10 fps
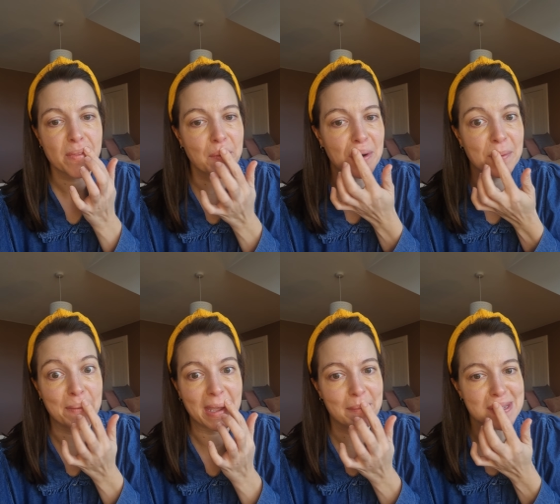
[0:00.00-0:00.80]
or when
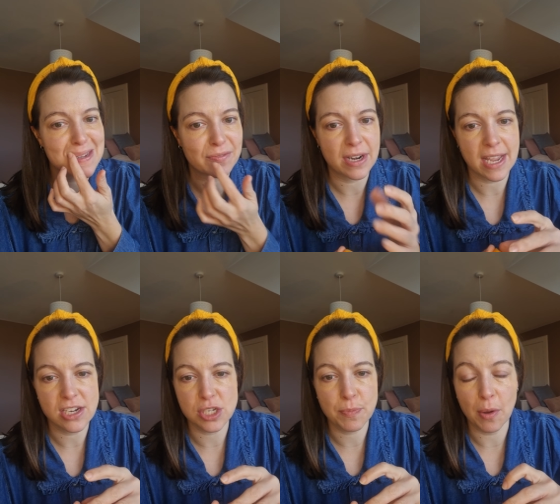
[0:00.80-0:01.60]
I'm getting myself ready, I
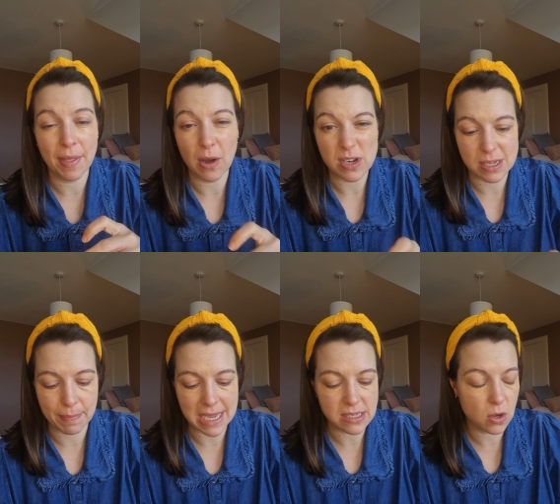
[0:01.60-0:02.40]
just pop that on as a
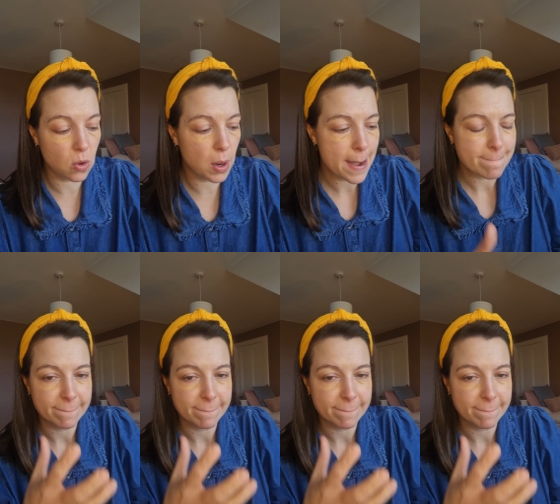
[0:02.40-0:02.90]
base coat